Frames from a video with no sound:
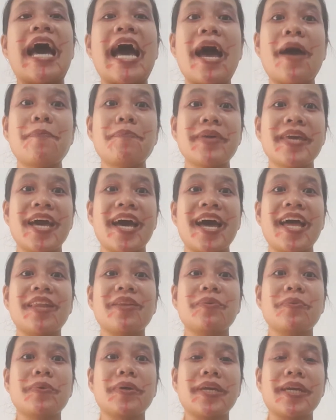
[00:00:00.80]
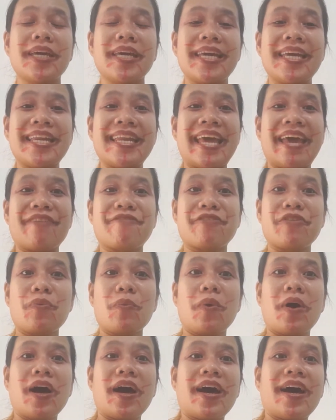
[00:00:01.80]
Happy Halloween,
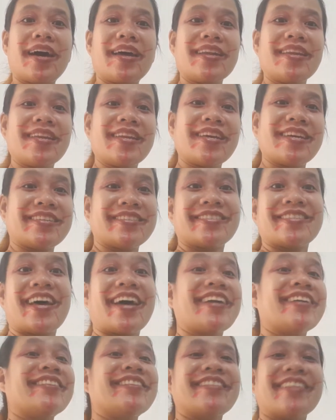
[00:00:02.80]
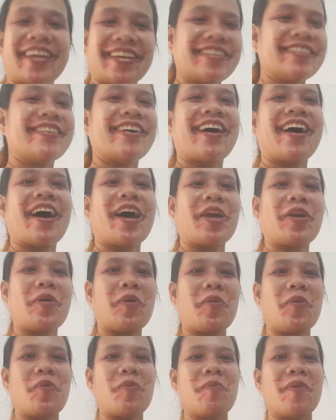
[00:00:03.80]
everyone! Excited na
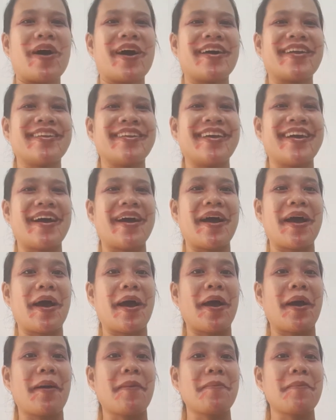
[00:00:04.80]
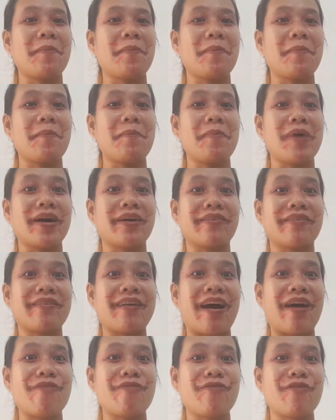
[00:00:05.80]
kayong uban nga
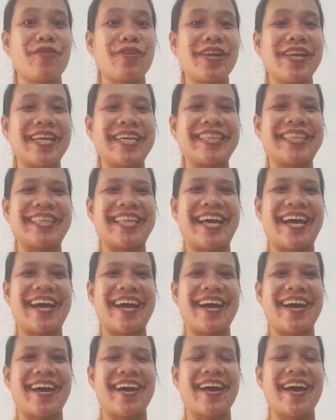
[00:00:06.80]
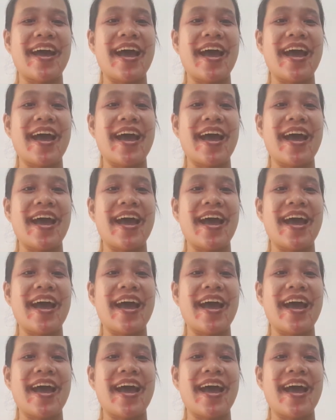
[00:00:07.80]
mag-raffle na ta.